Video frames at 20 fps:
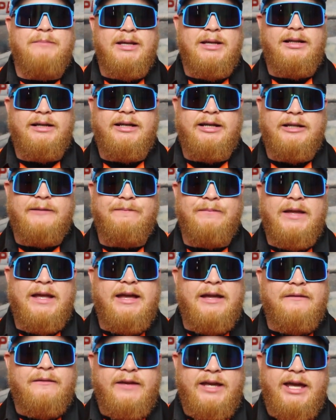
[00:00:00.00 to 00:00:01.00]
Milliken.
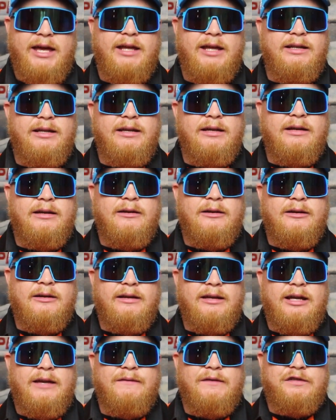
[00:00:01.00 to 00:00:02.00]
And then
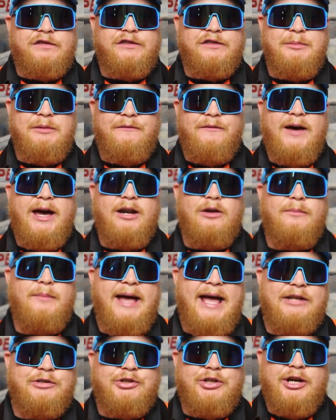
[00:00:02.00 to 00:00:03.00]
in the semifinal
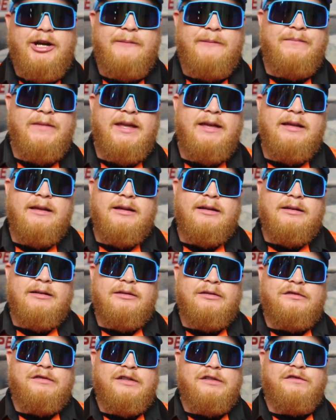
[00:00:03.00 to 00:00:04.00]
matchup,
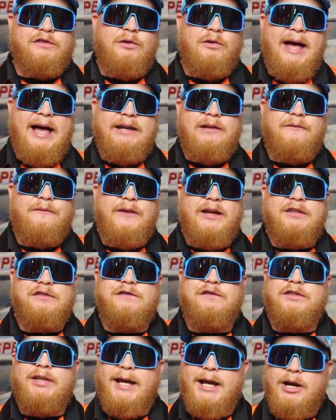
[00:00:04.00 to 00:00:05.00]
Zizzo had to
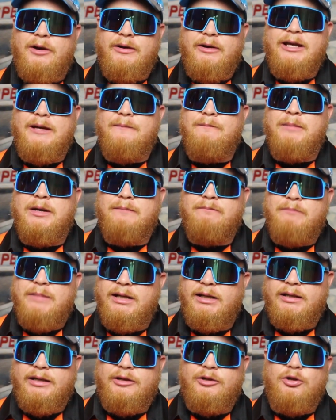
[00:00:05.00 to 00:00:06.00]
face Terry
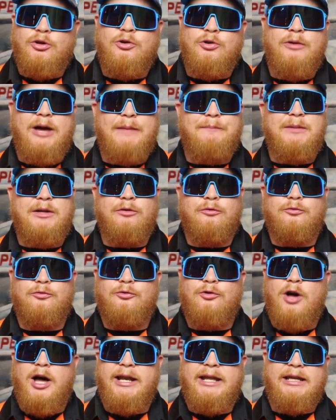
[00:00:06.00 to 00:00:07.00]
McMillan, who had been
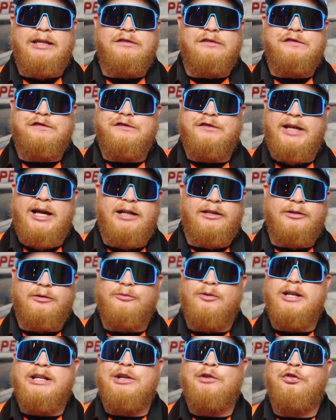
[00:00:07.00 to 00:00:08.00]
running
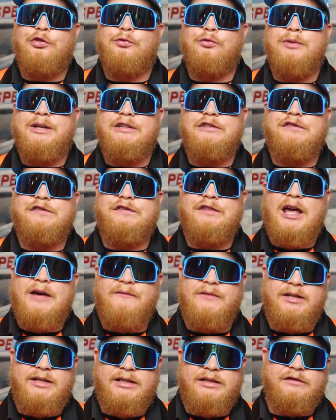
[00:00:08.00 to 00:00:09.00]
stellar, running
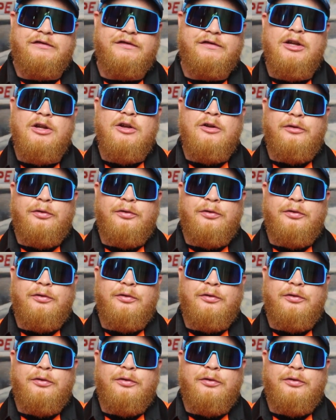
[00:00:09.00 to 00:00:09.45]
370s